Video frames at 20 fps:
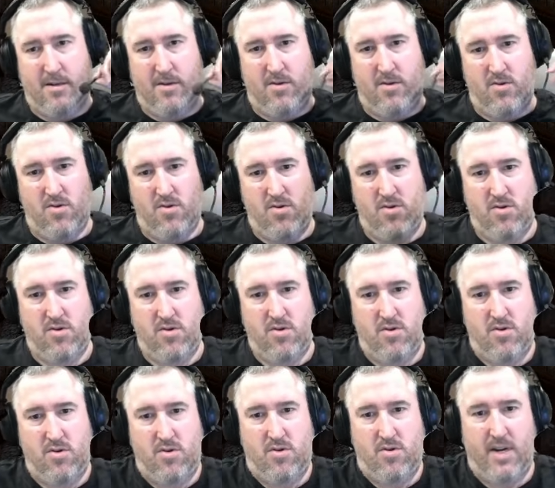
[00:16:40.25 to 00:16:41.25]

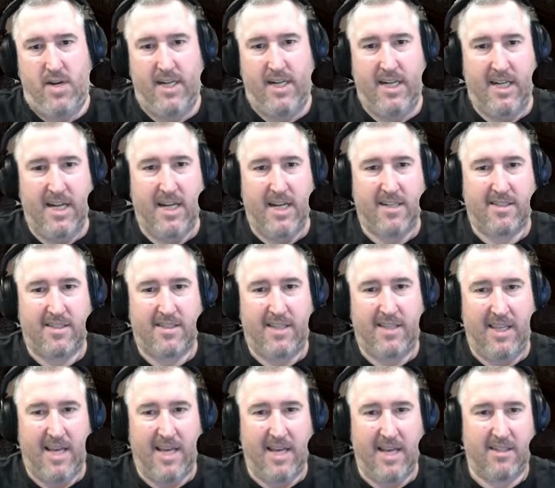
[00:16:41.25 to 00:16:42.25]
I did not see
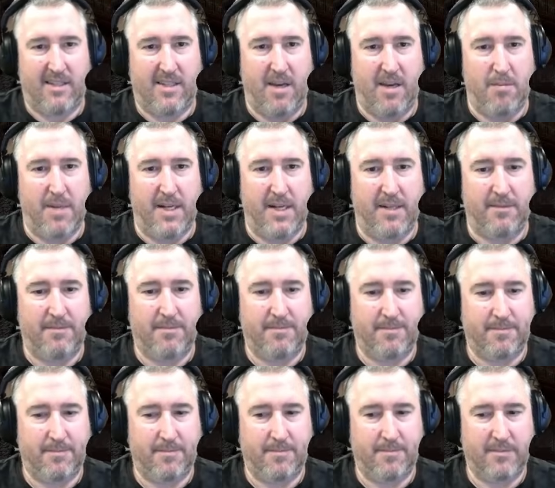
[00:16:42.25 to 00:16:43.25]
that coming.
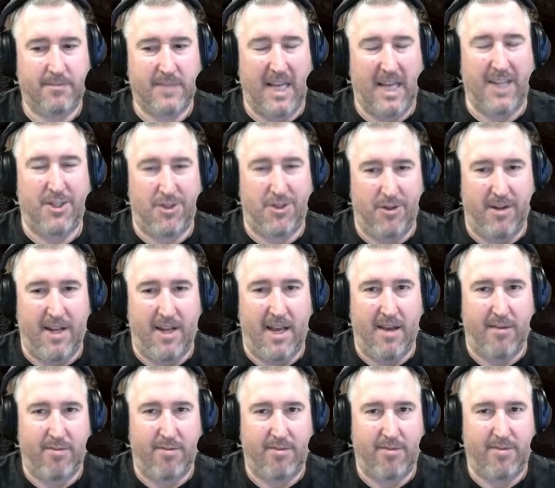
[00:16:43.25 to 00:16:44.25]
I should have.